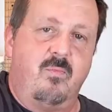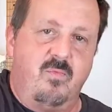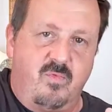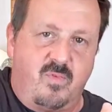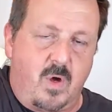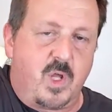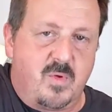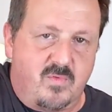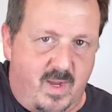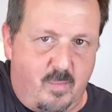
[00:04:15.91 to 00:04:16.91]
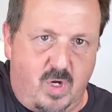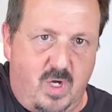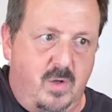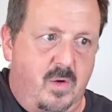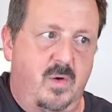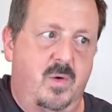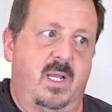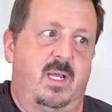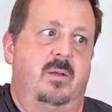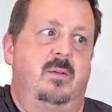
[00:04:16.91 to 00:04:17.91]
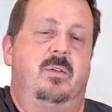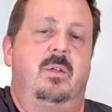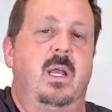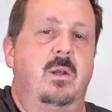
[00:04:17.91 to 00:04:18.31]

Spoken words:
volume and vibrato, and